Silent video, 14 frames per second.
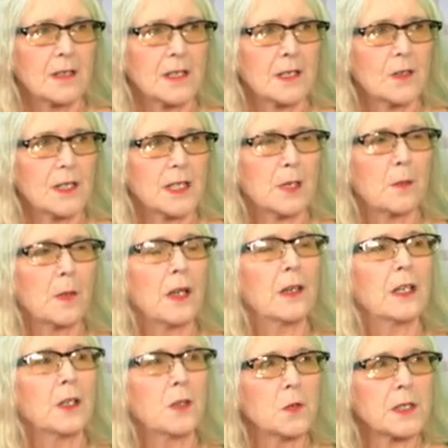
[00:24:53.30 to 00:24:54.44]
So it's about a
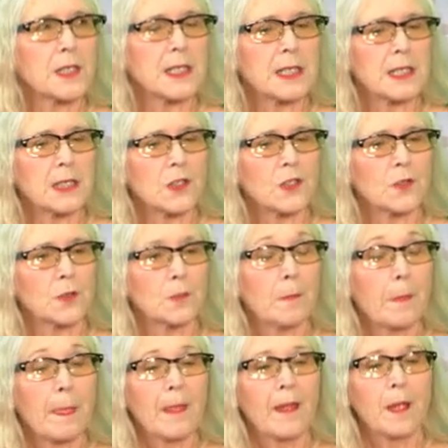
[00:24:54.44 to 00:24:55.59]
negotiating tool.
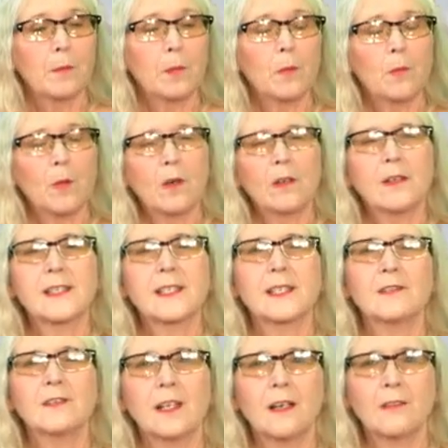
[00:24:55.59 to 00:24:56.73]
But what
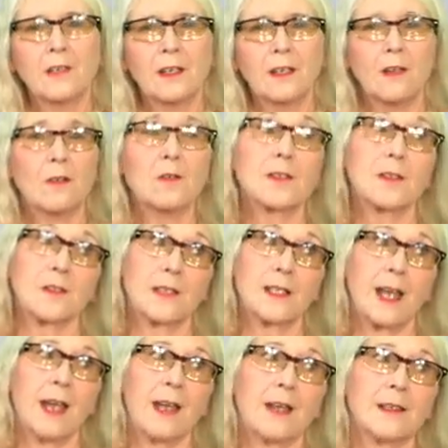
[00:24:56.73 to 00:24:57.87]
Stephen Covey also
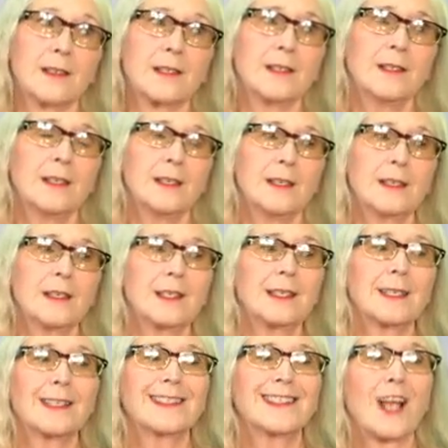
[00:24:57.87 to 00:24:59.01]
says is
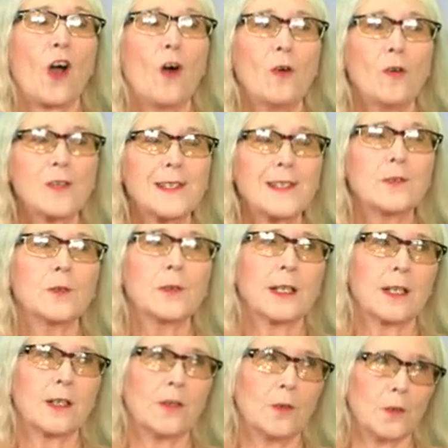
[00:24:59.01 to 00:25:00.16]
that it's also
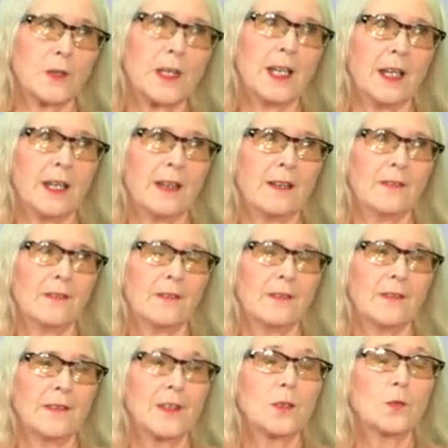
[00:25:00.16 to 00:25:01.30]
okay
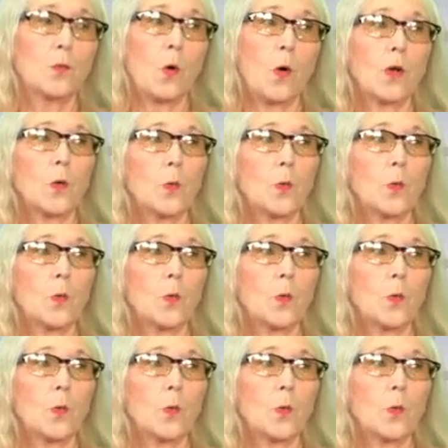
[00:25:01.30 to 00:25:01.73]
to walk